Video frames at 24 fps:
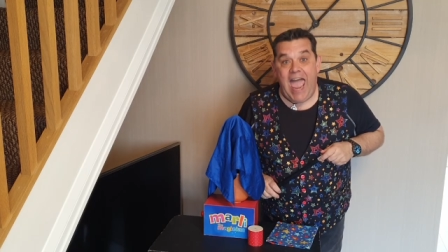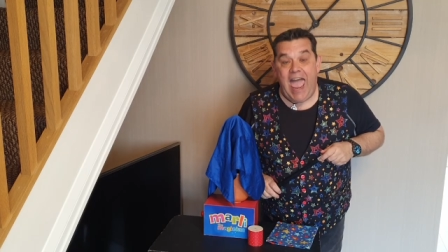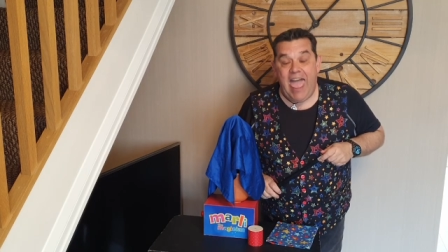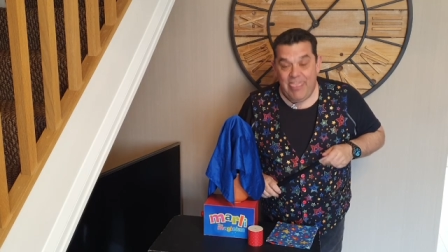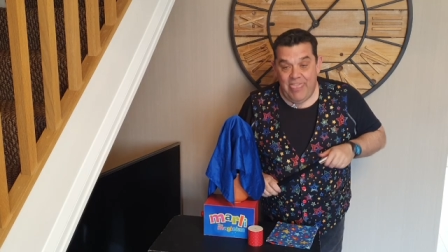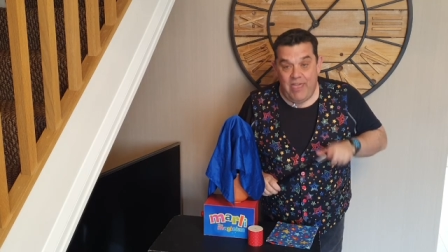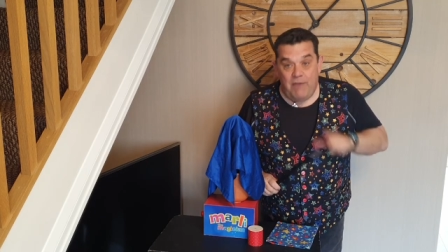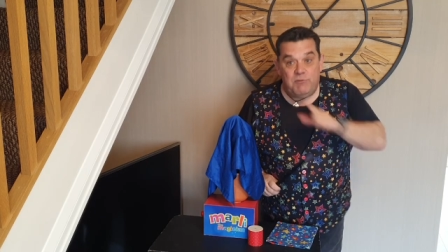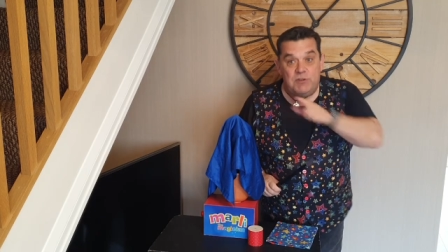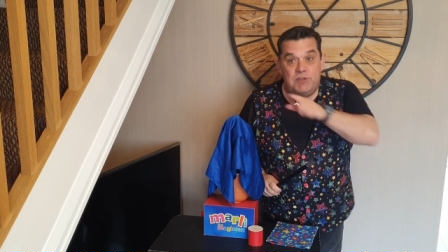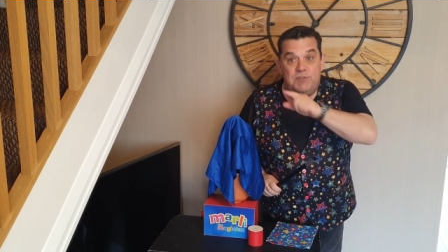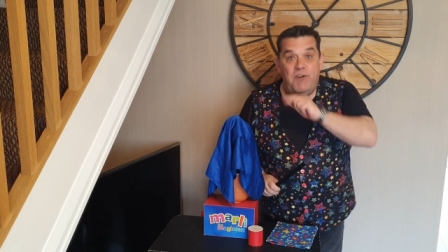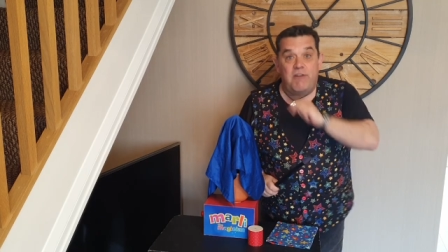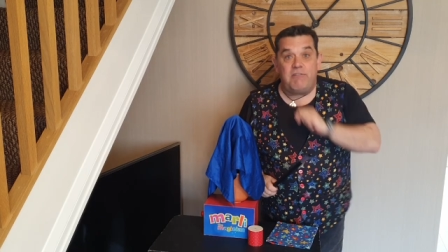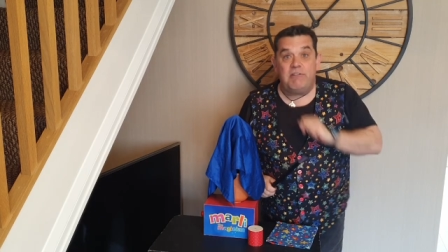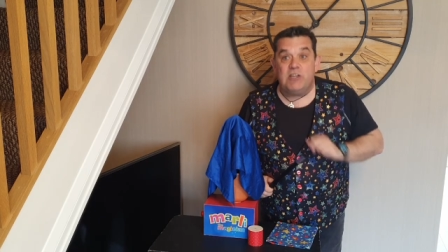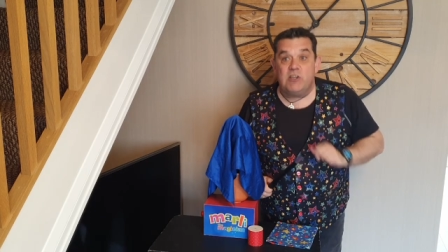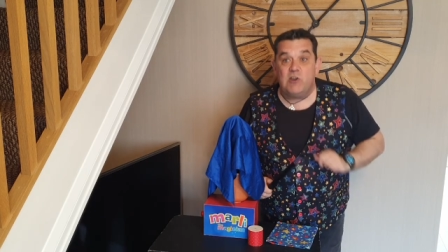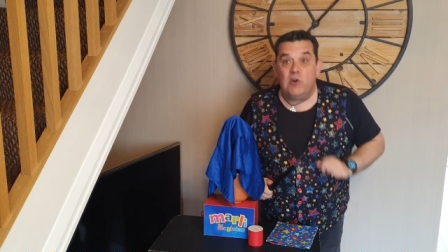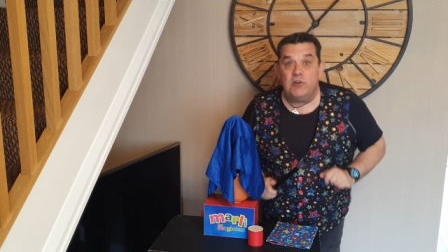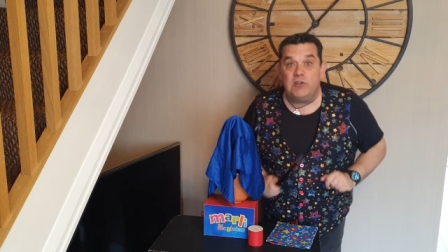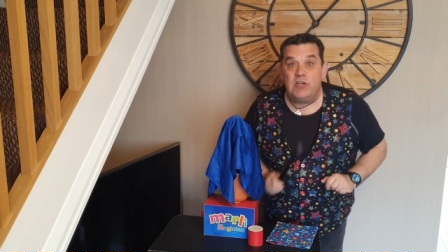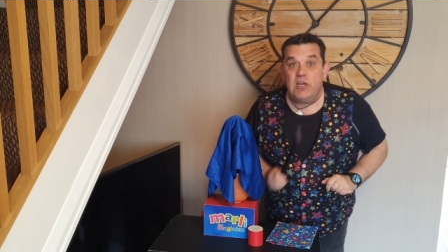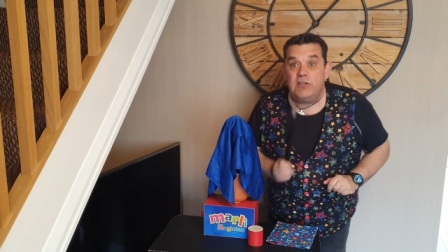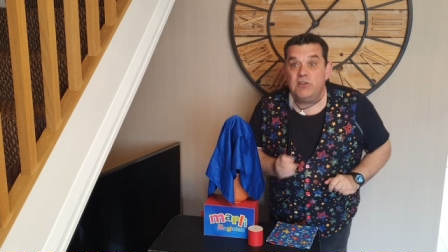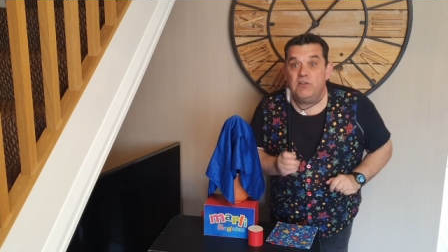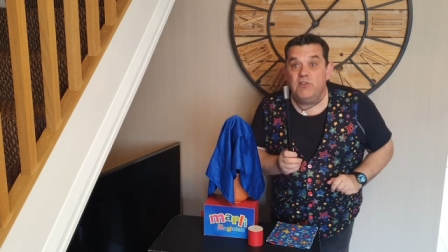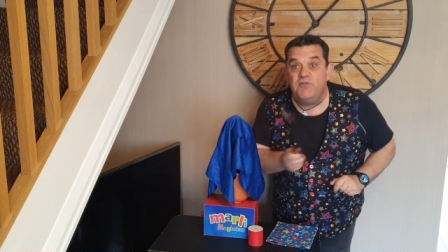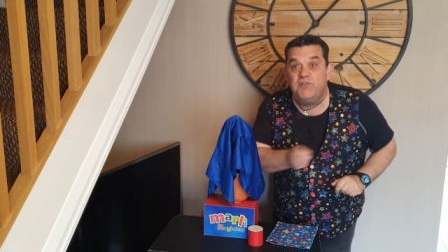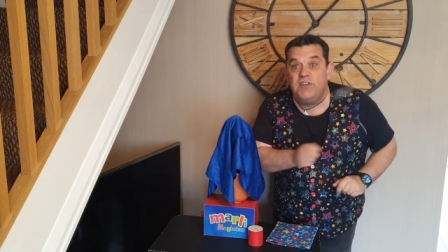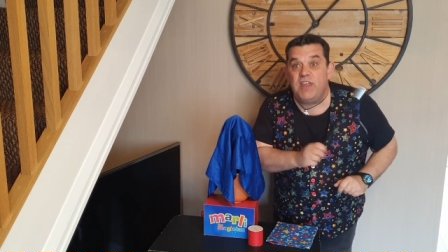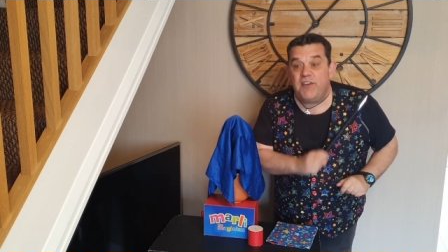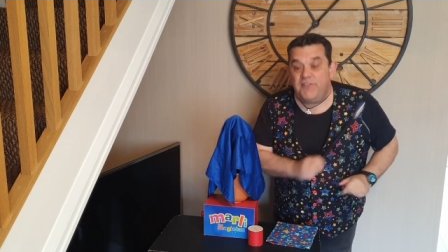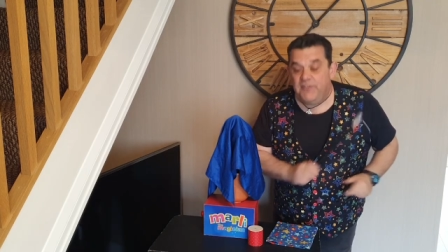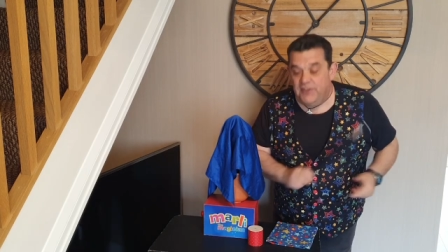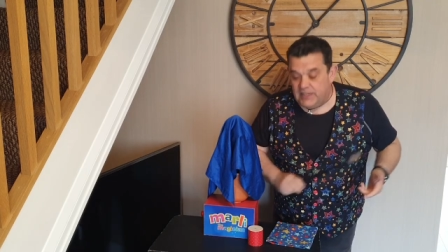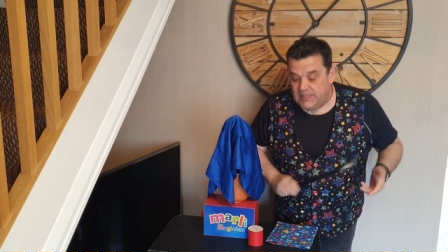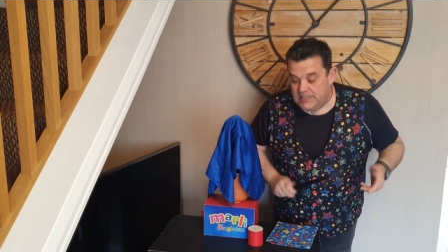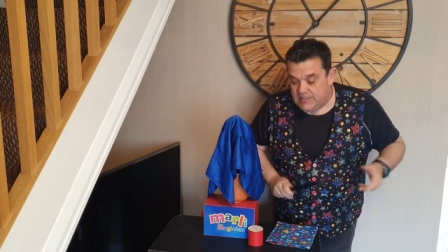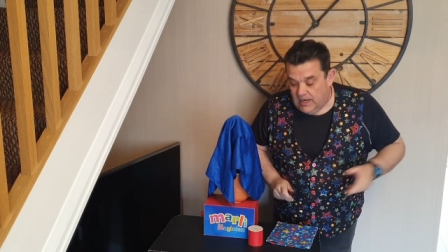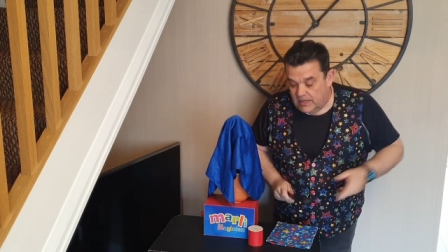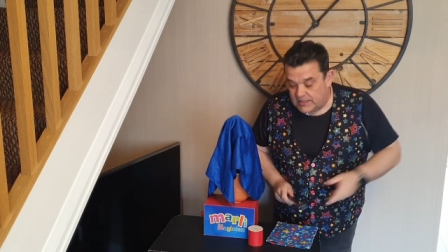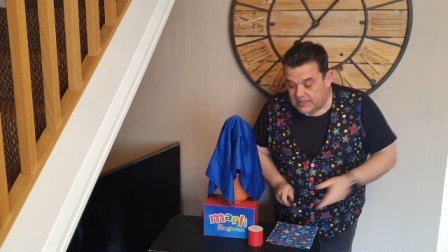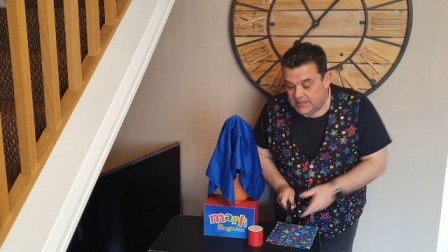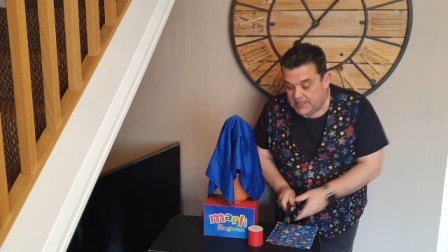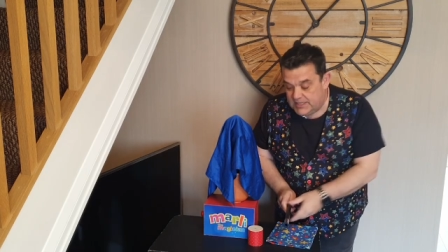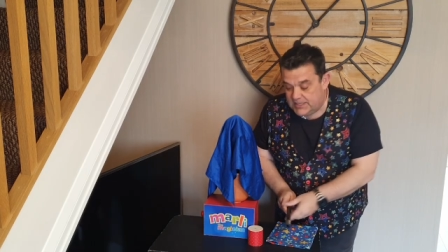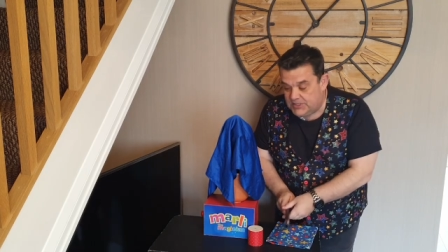That was very good. You've definitely
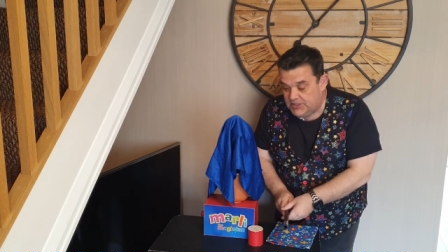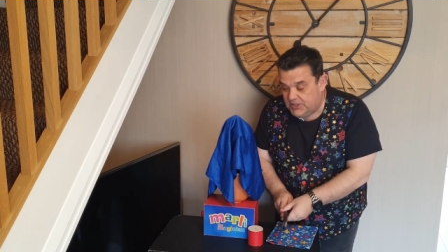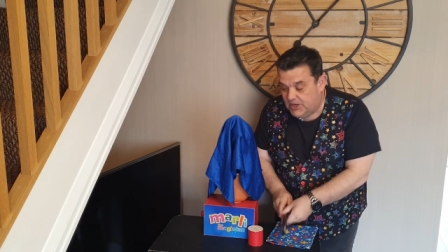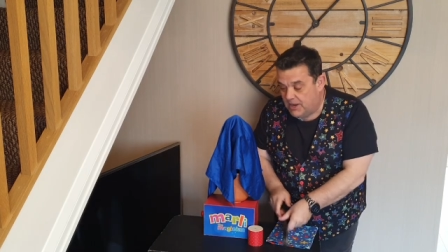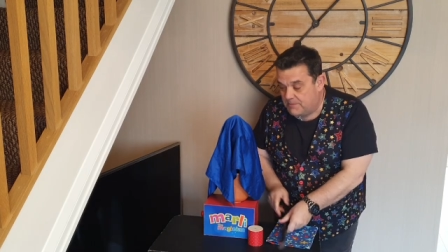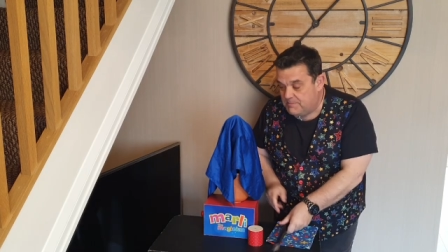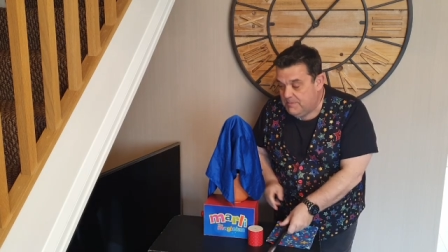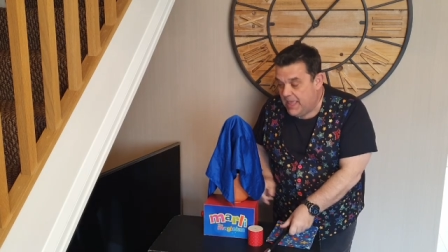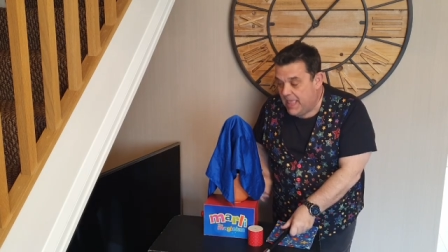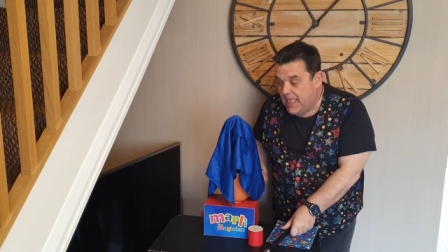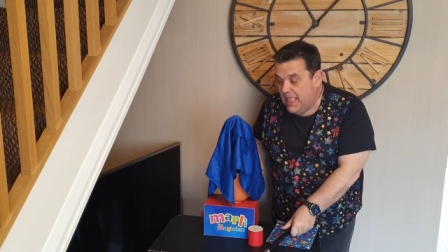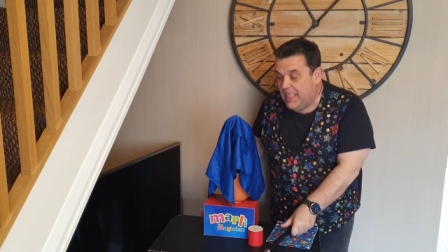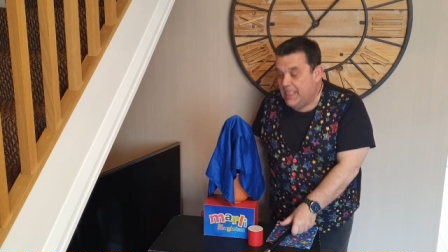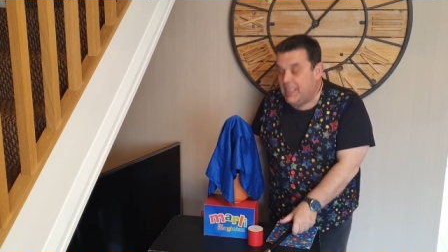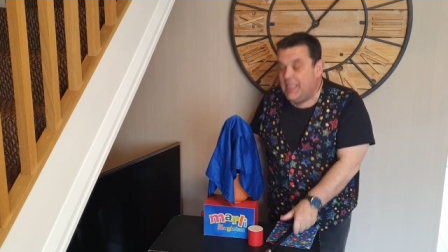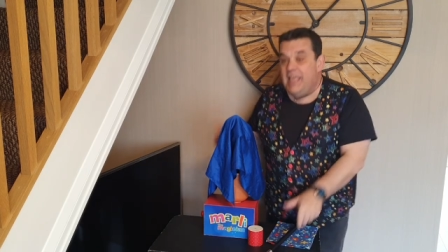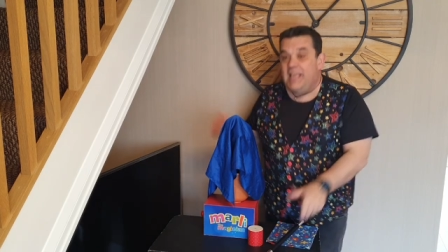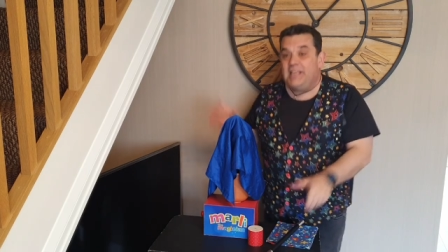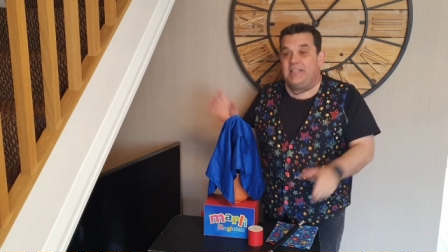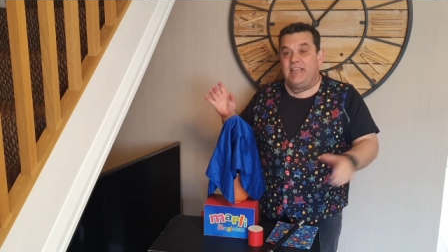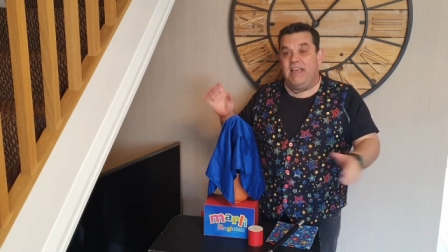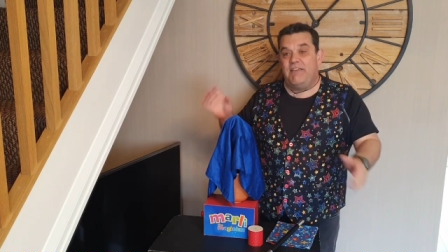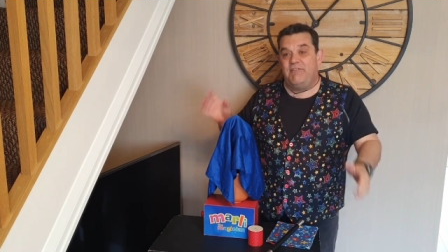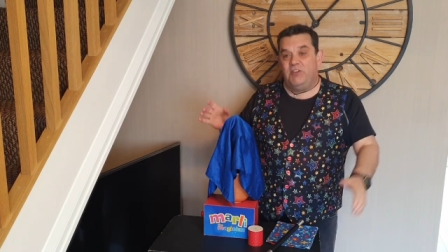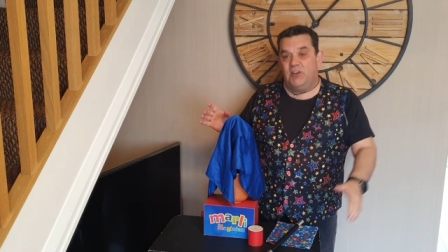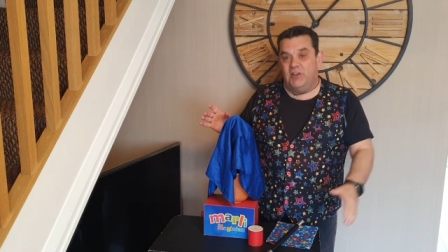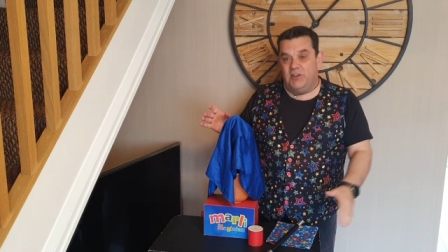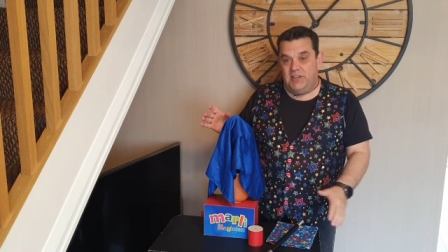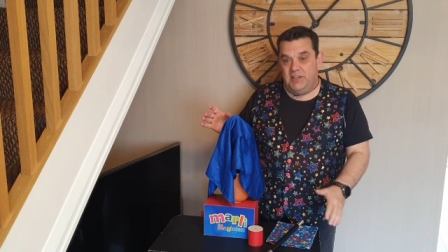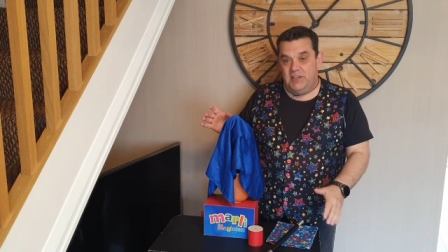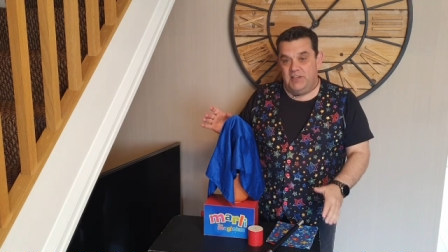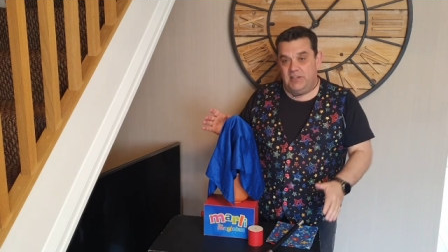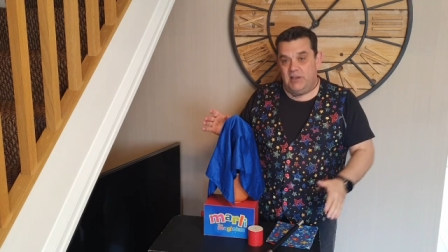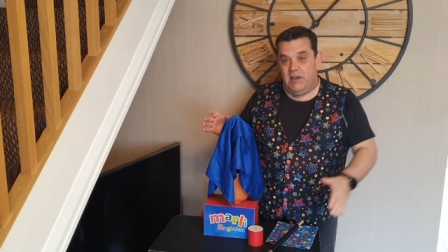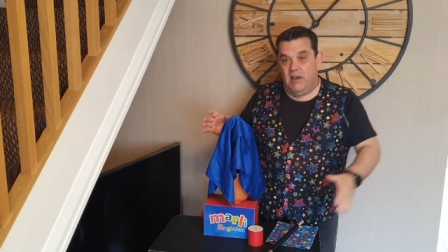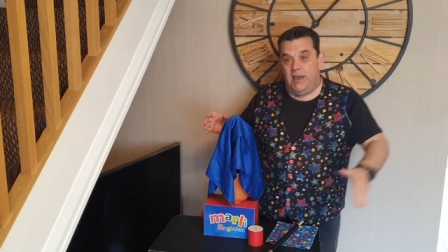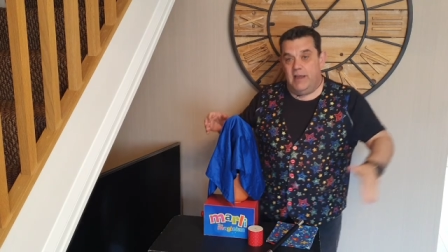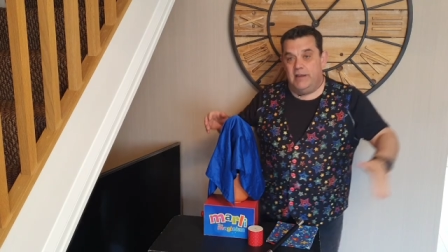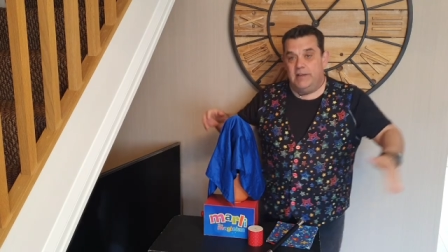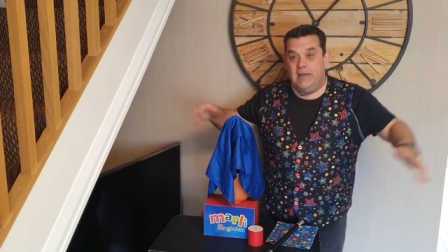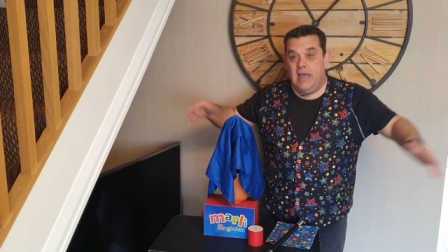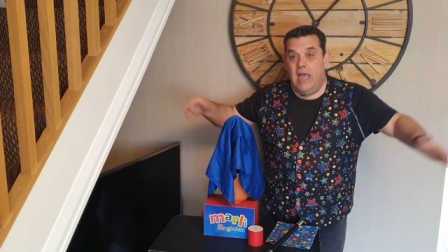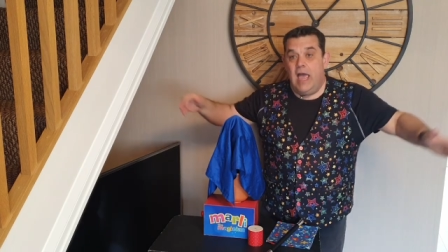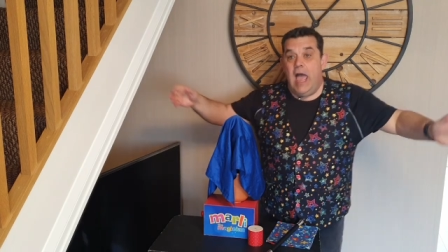done it this time. Let's have a look inside.